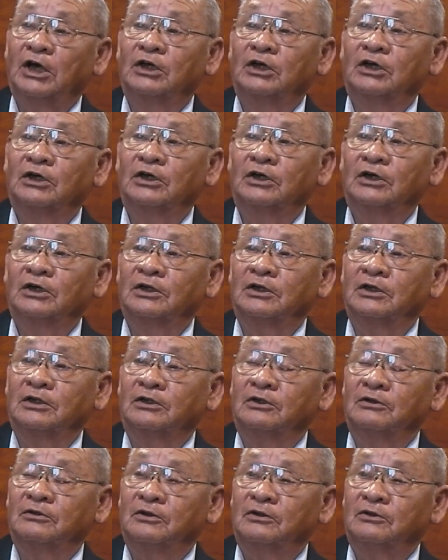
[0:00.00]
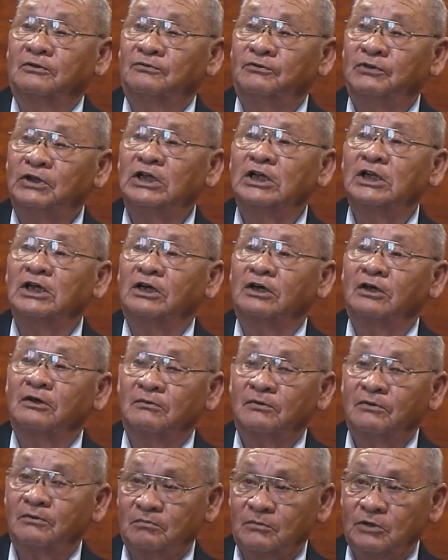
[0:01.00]
uh, feeling
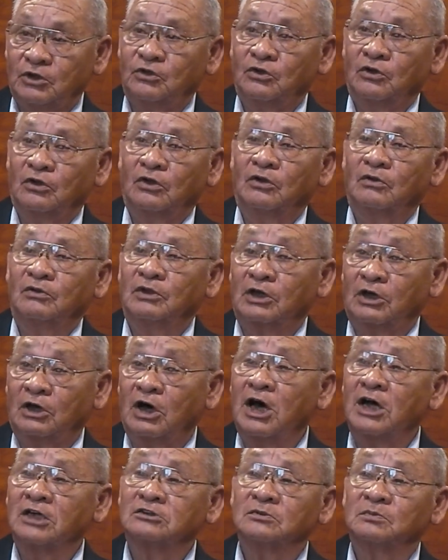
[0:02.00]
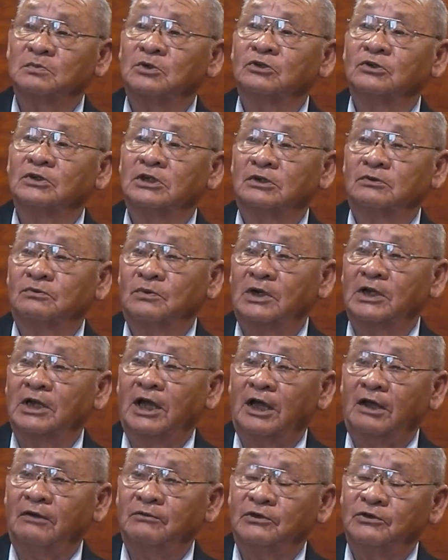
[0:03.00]
of you know the gospel and what
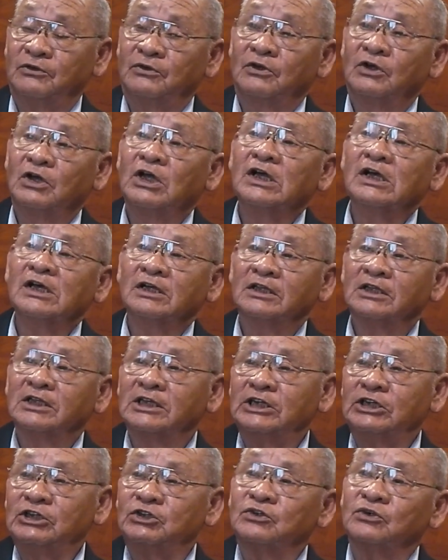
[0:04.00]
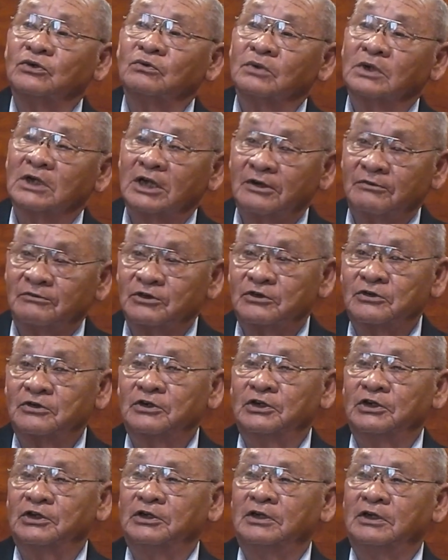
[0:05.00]
have you lead to whatever
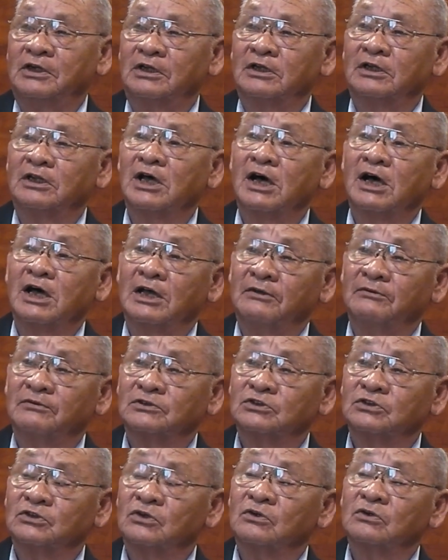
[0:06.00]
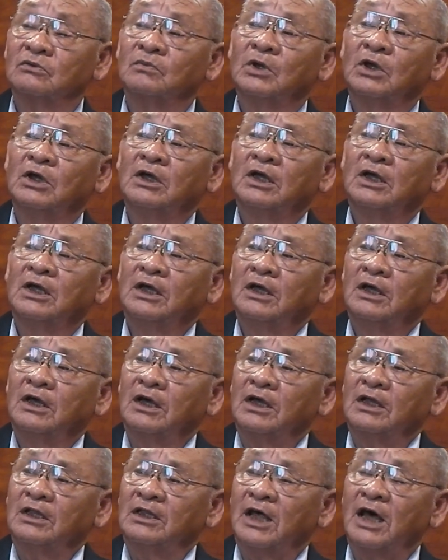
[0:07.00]
in life. So
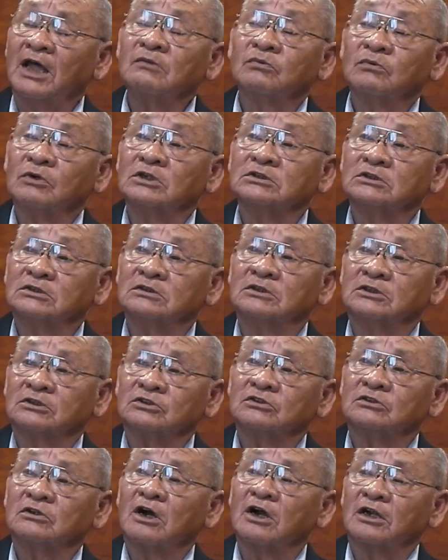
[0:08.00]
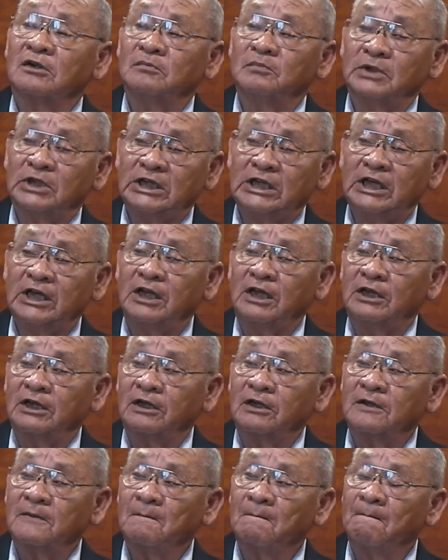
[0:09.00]
that was the start and beginning.